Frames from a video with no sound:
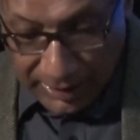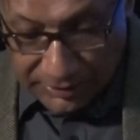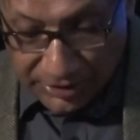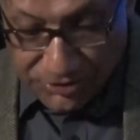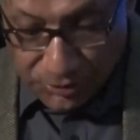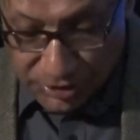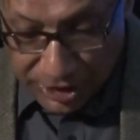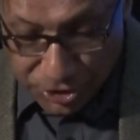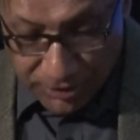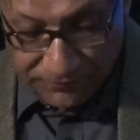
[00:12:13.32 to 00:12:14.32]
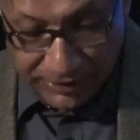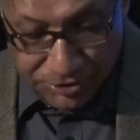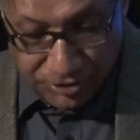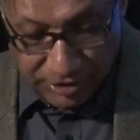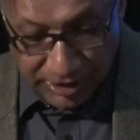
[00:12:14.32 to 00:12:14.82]
The association of
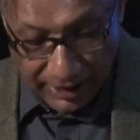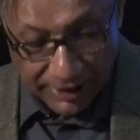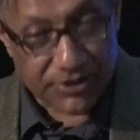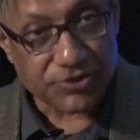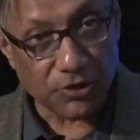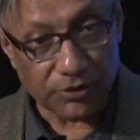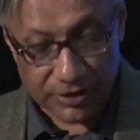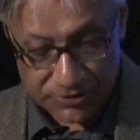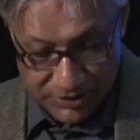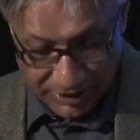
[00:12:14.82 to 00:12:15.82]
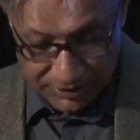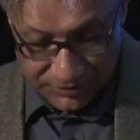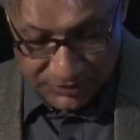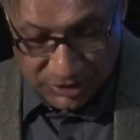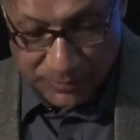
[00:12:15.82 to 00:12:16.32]
literary and historical
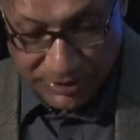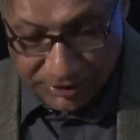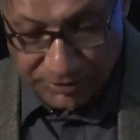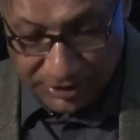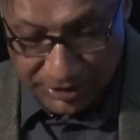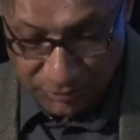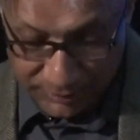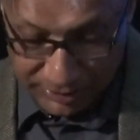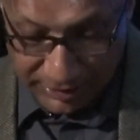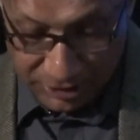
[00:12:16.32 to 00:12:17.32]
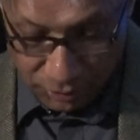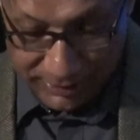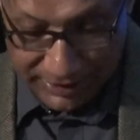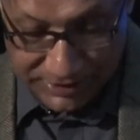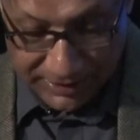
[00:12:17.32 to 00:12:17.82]
studies is particularly
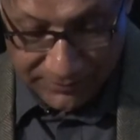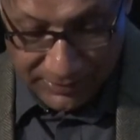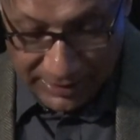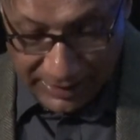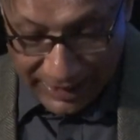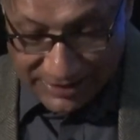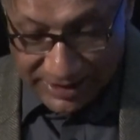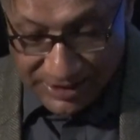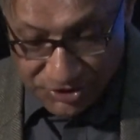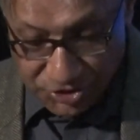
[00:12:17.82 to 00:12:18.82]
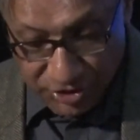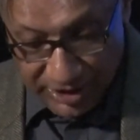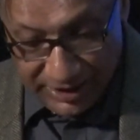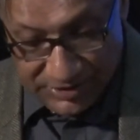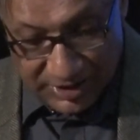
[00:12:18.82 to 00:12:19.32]
illuminating, as
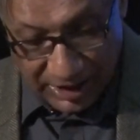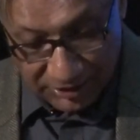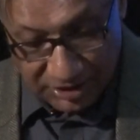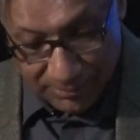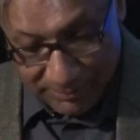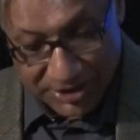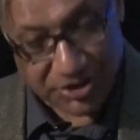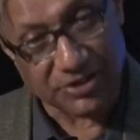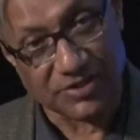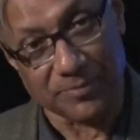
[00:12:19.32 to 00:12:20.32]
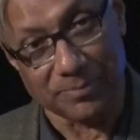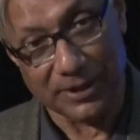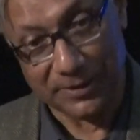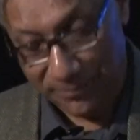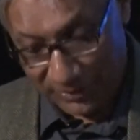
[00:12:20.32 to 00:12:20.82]
history is the other major
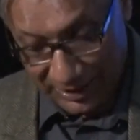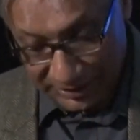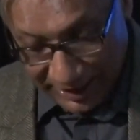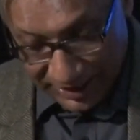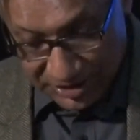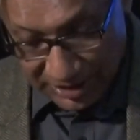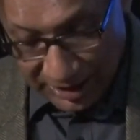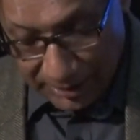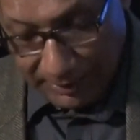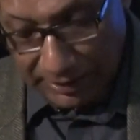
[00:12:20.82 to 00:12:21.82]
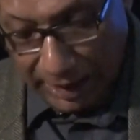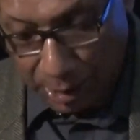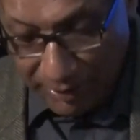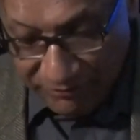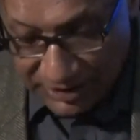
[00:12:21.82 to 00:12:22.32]
discipline that, by
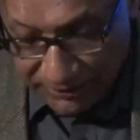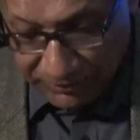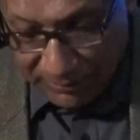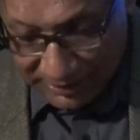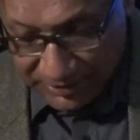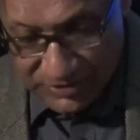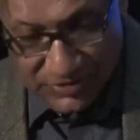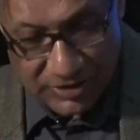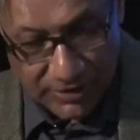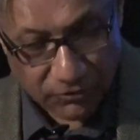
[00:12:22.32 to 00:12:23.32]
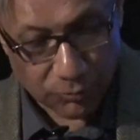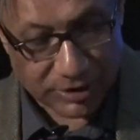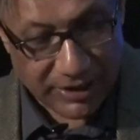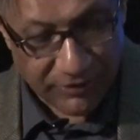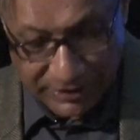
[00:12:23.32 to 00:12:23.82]
however different methods, for
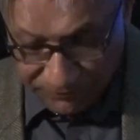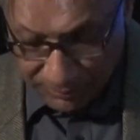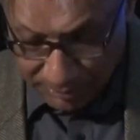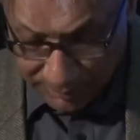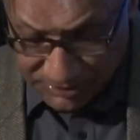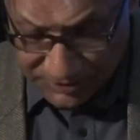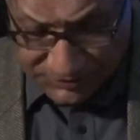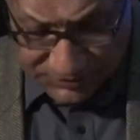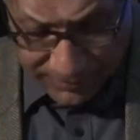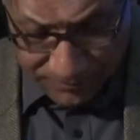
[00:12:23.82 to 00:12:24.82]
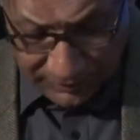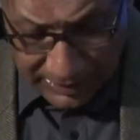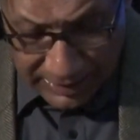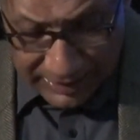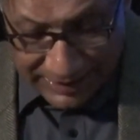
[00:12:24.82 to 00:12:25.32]
whatever different purposes,
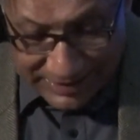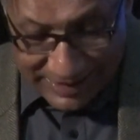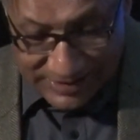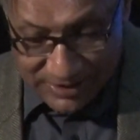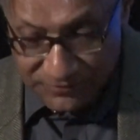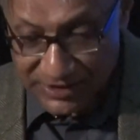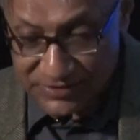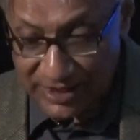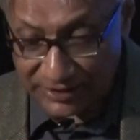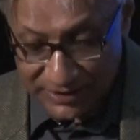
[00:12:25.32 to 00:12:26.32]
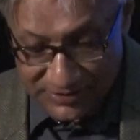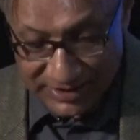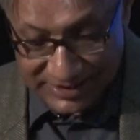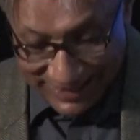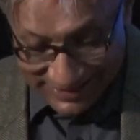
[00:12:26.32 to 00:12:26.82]
intensively
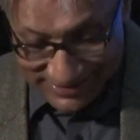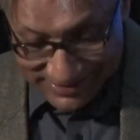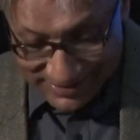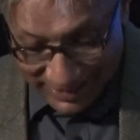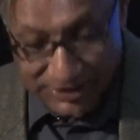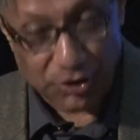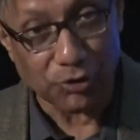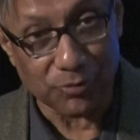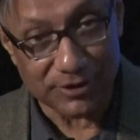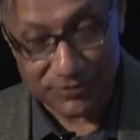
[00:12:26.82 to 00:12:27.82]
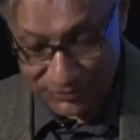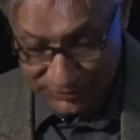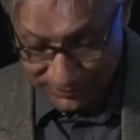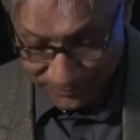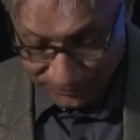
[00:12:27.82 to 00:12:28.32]
studies texts and
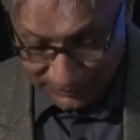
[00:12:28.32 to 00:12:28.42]
documents.